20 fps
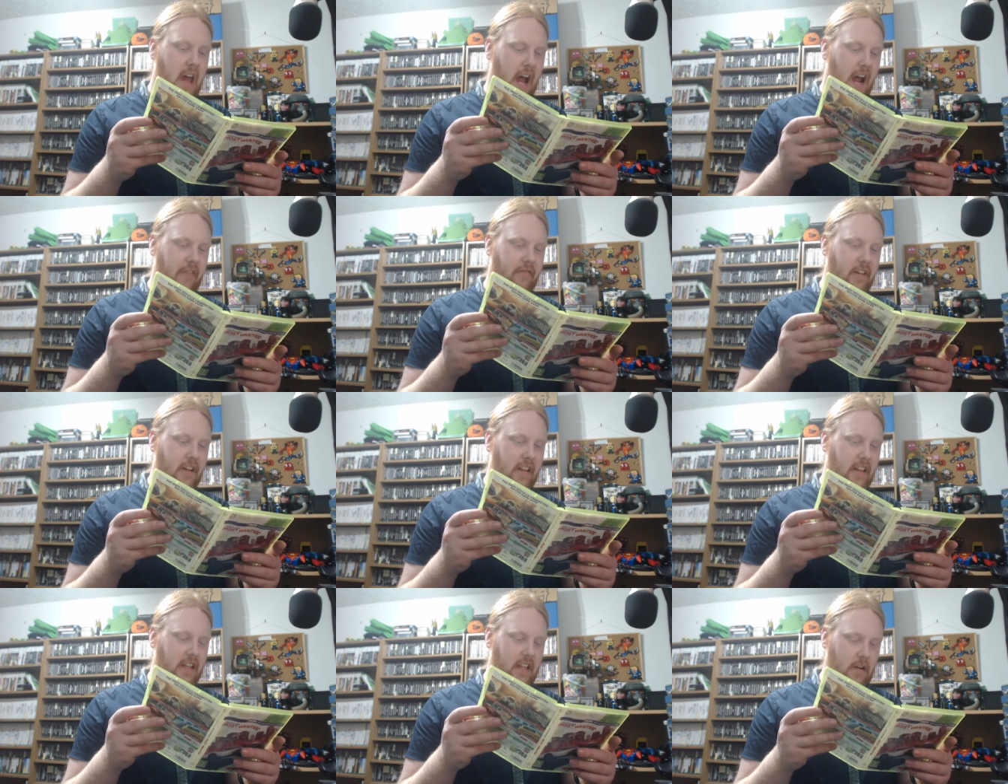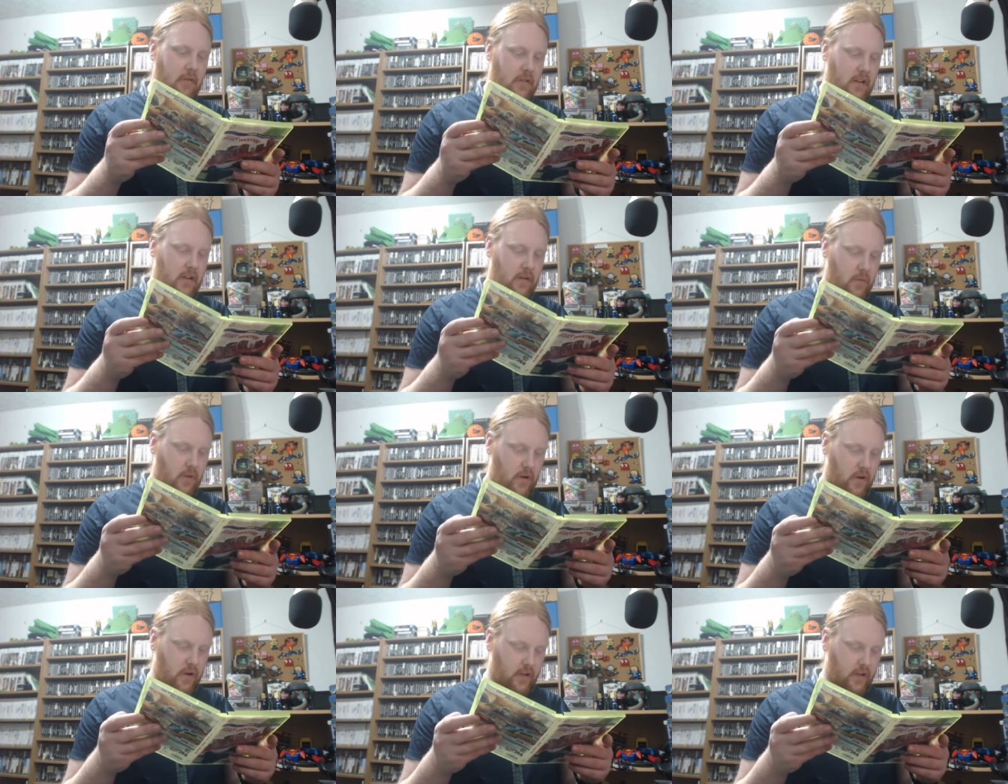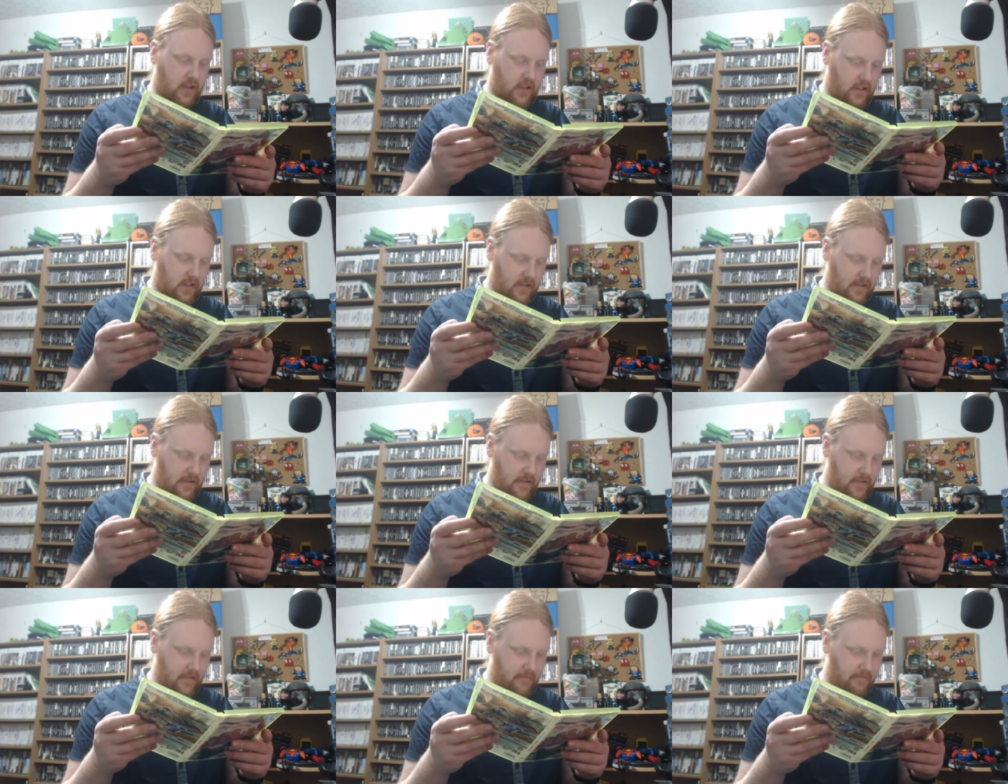I really doubt it works.
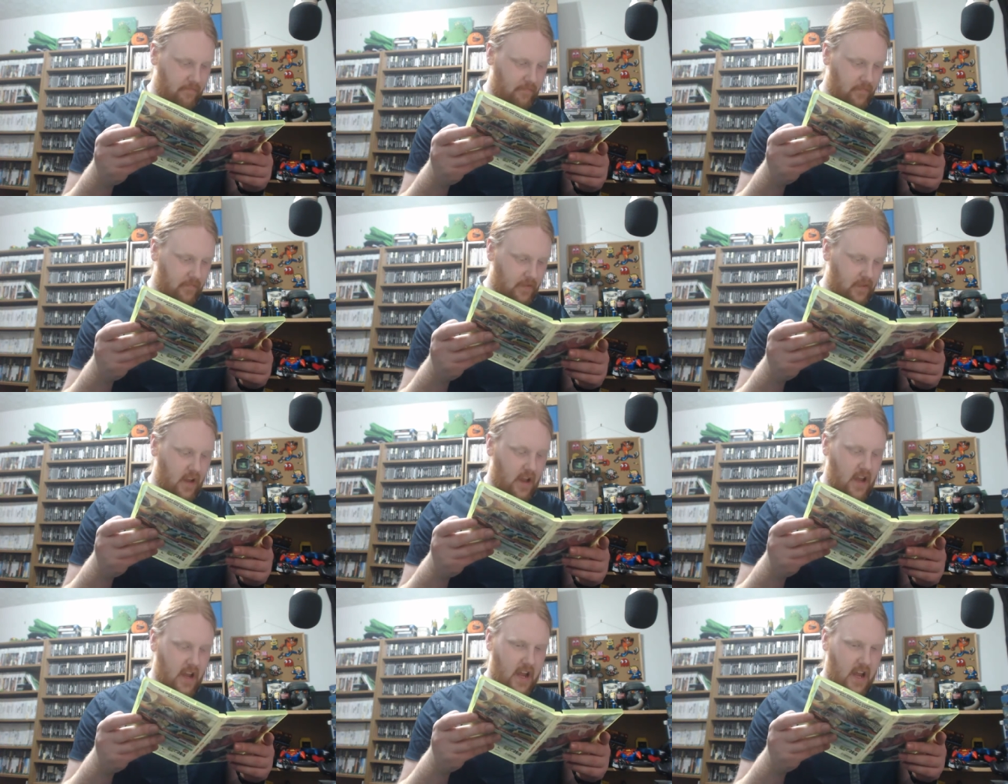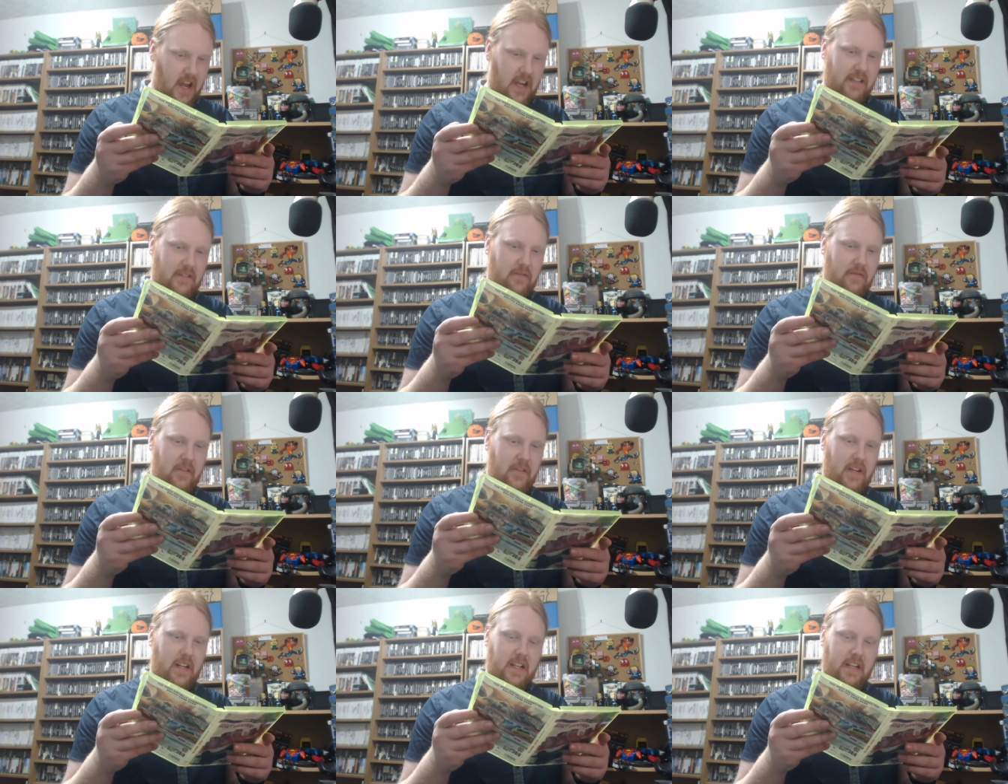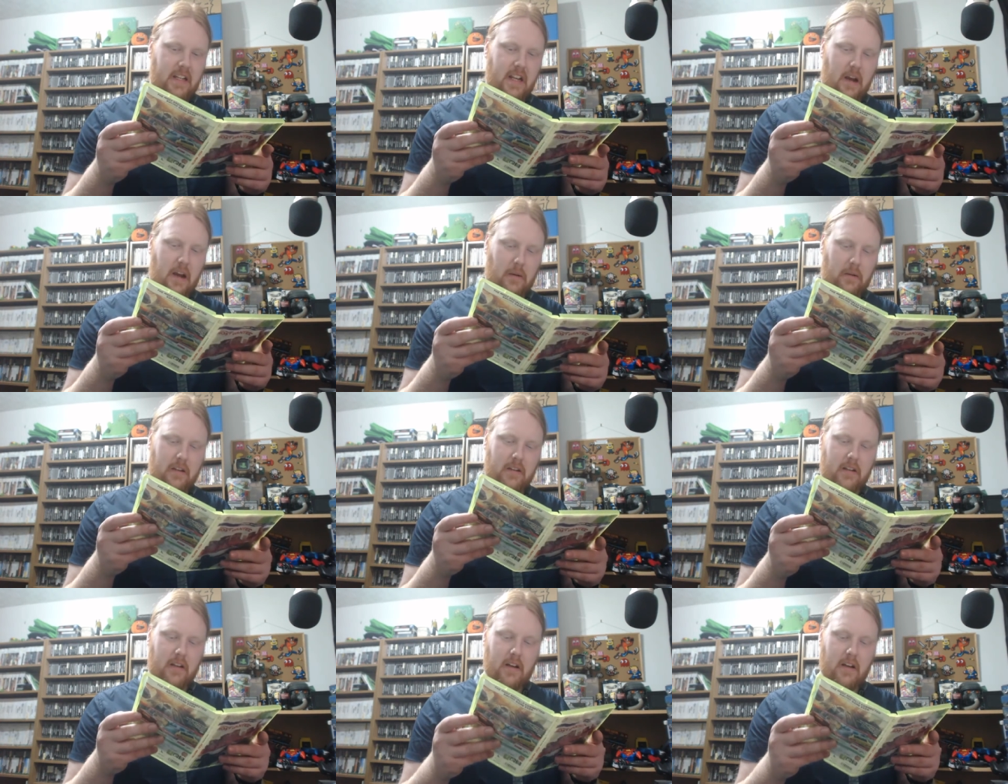It's really
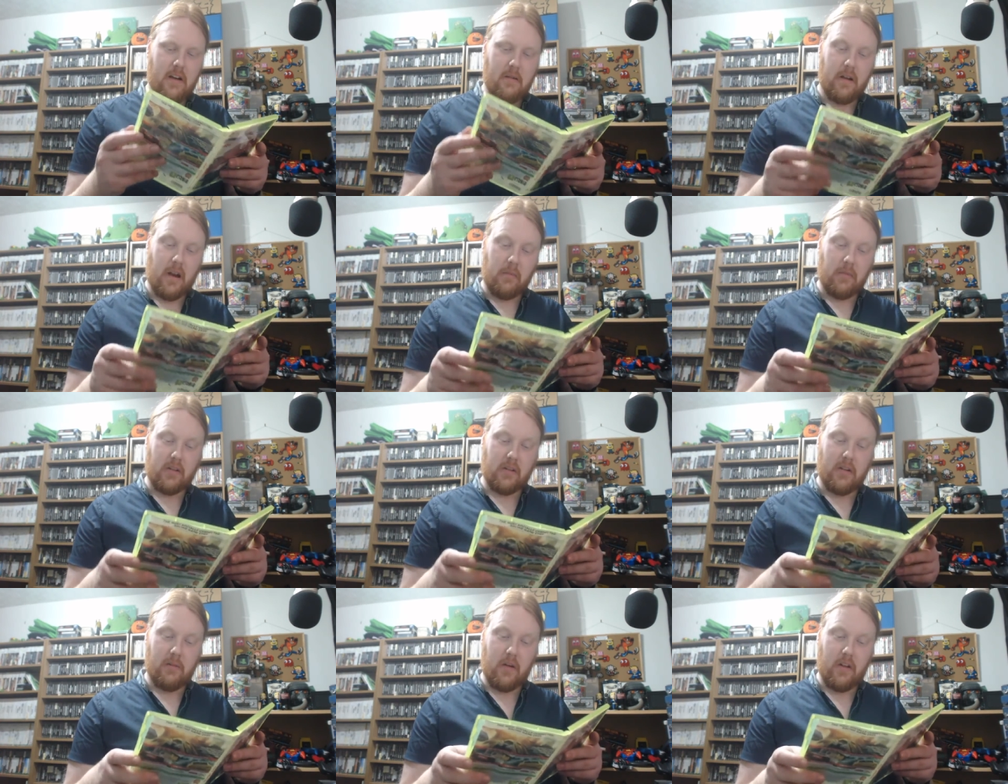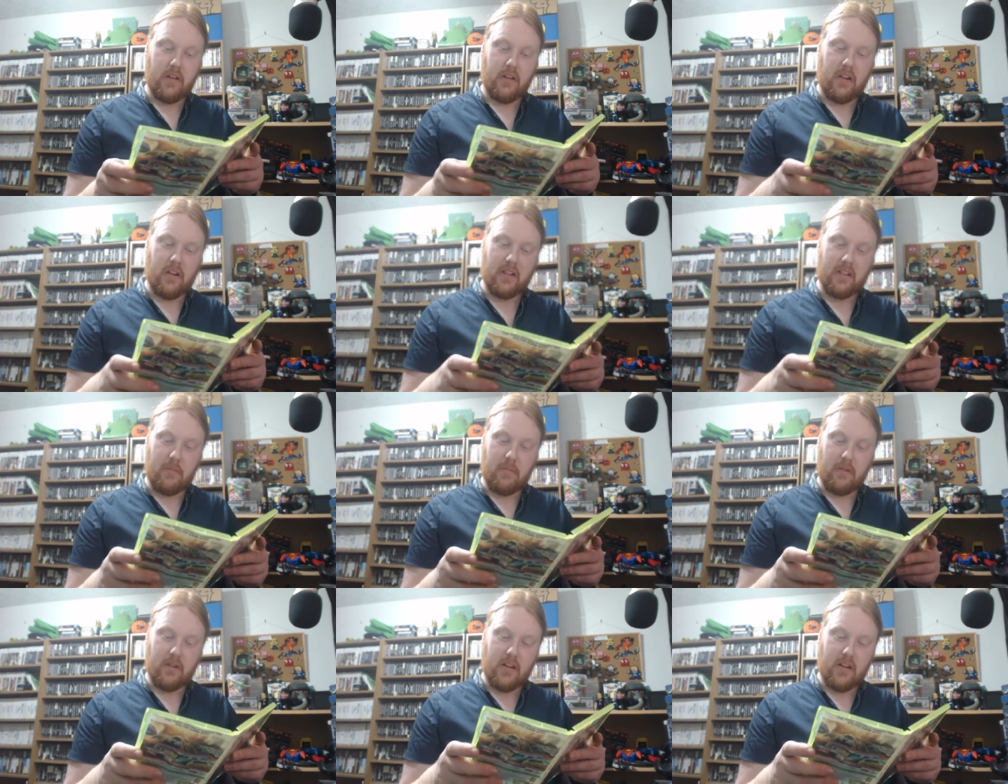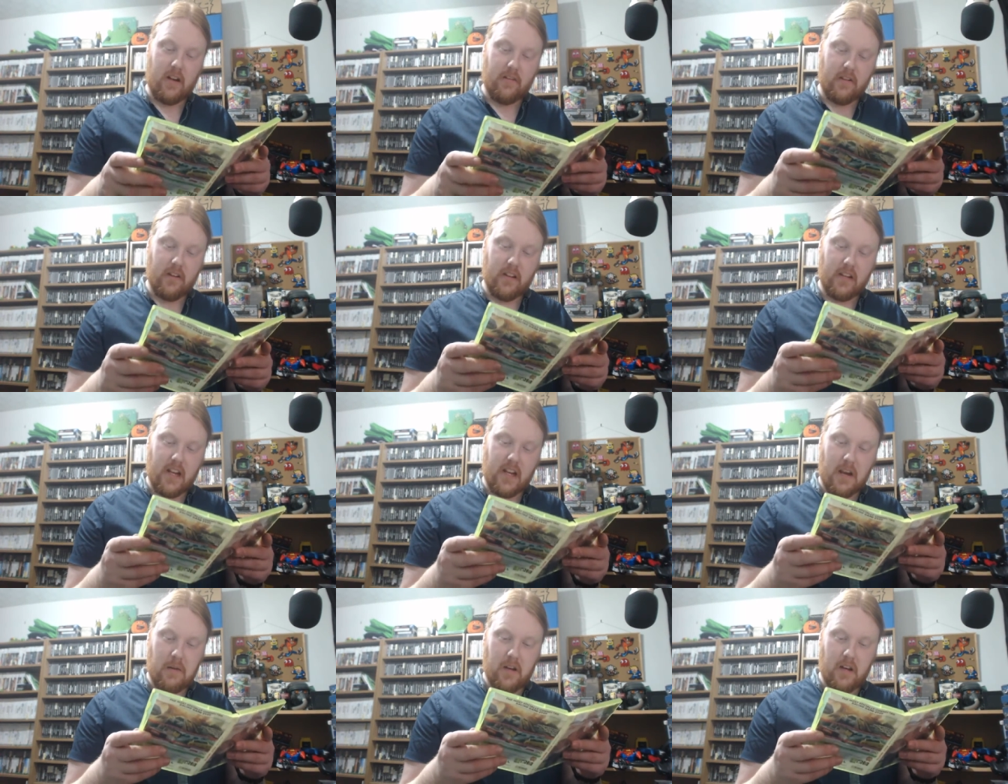doubted. But I'm not too bothered because I'm just after the
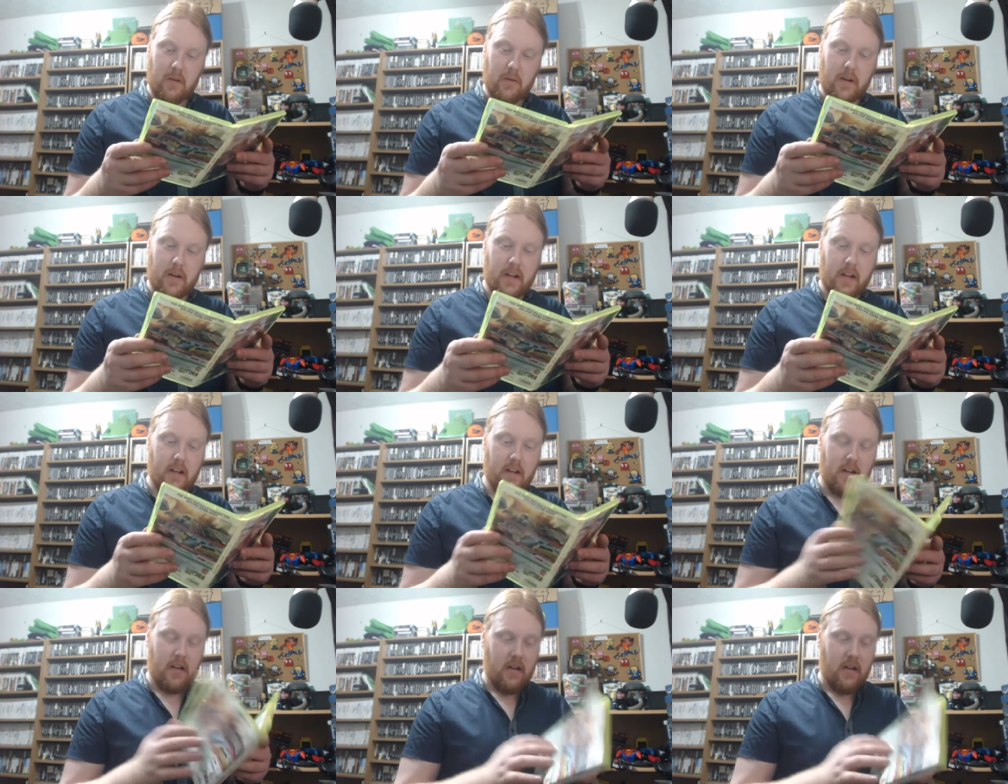game anyway.